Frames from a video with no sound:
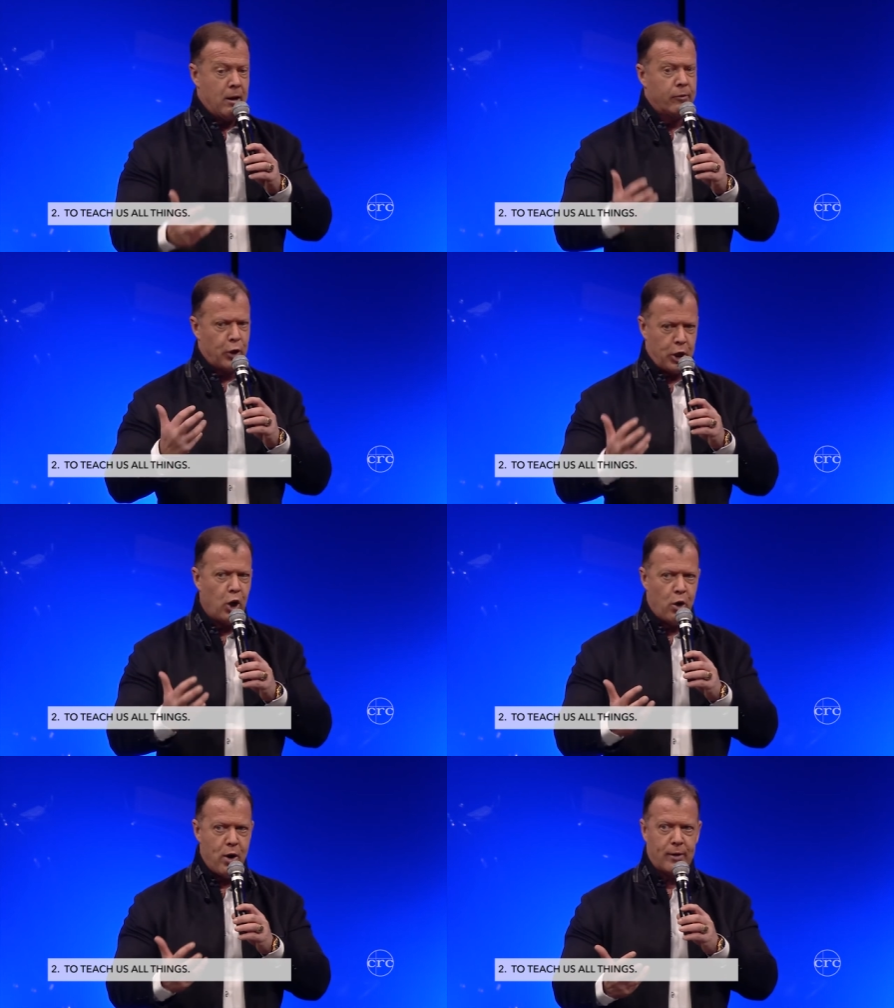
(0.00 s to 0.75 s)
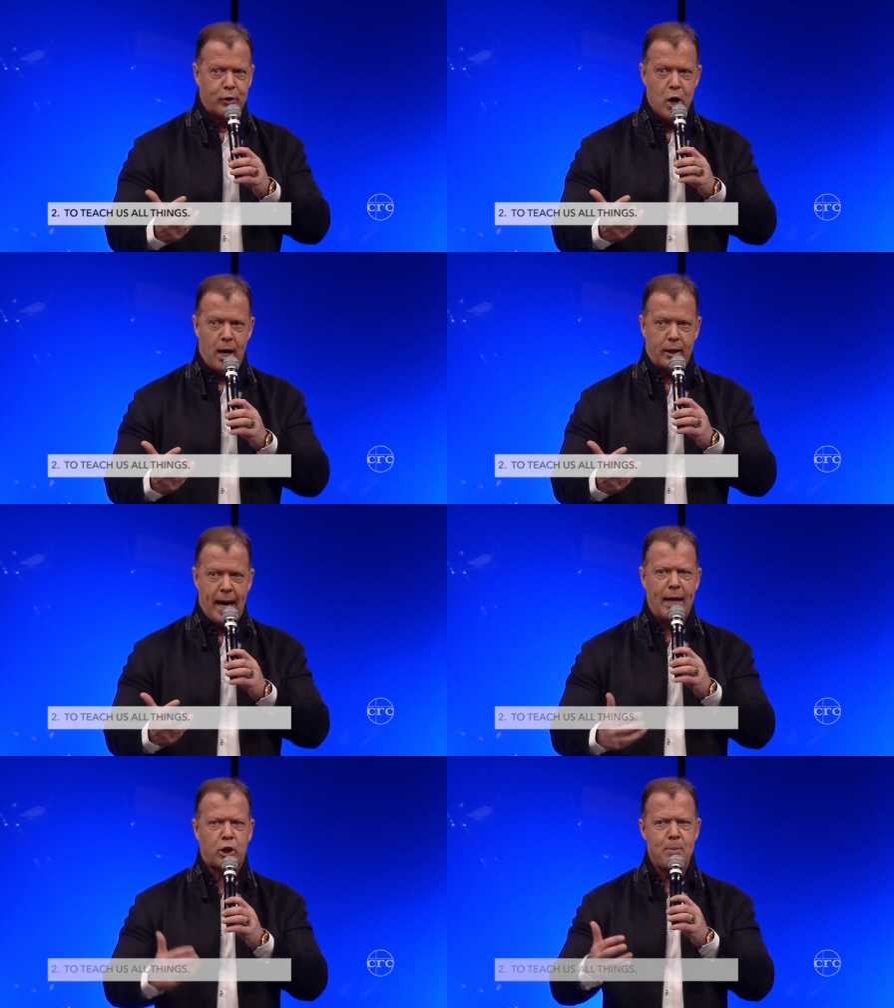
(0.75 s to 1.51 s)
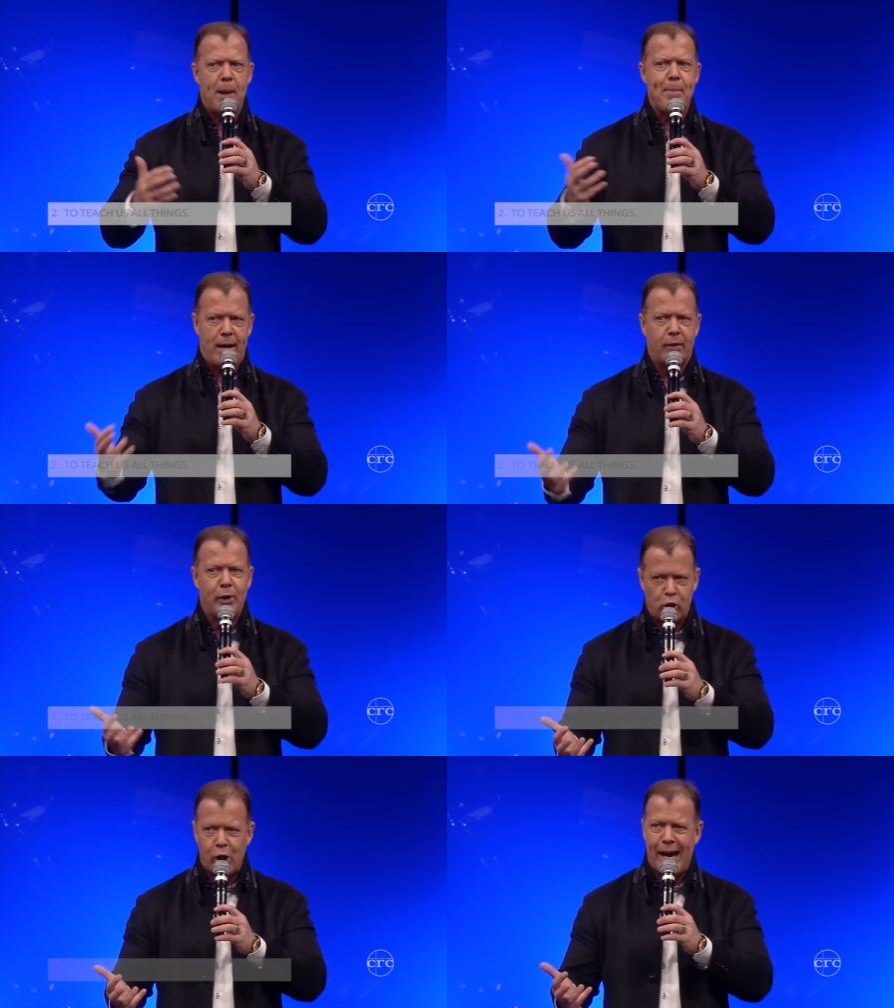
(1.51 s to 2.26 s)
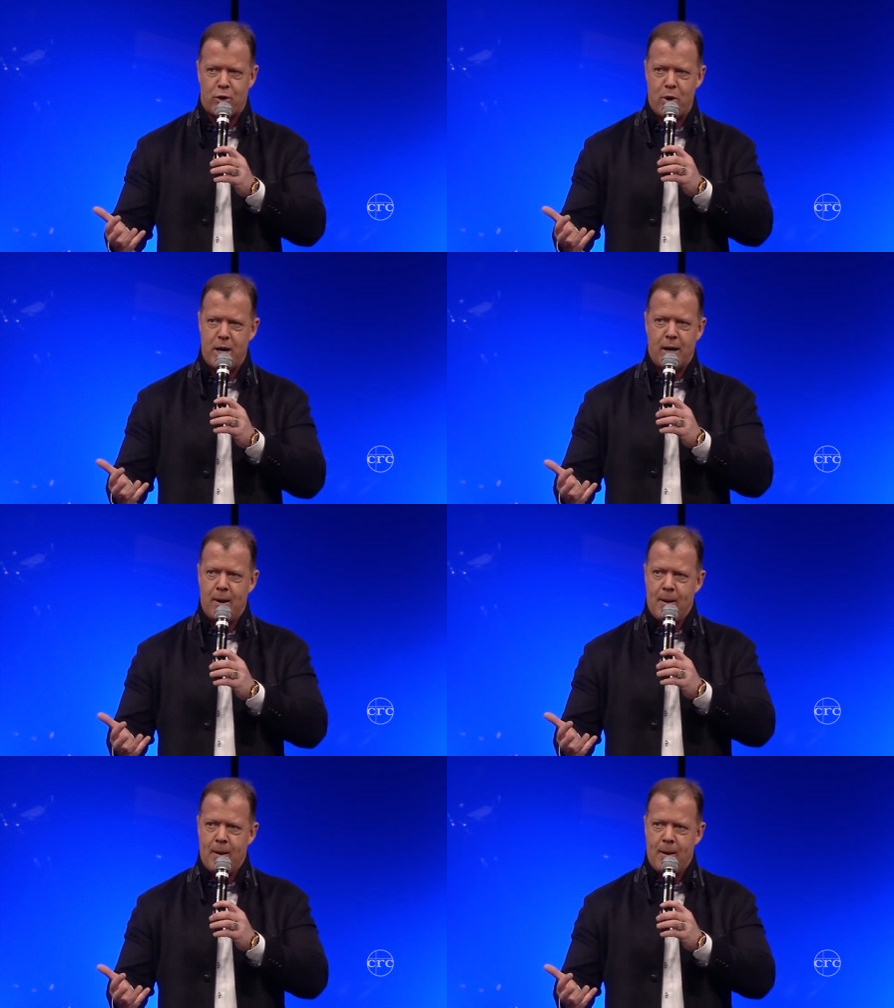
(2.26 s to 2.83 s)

for the glory of God, how to be a man of integrity,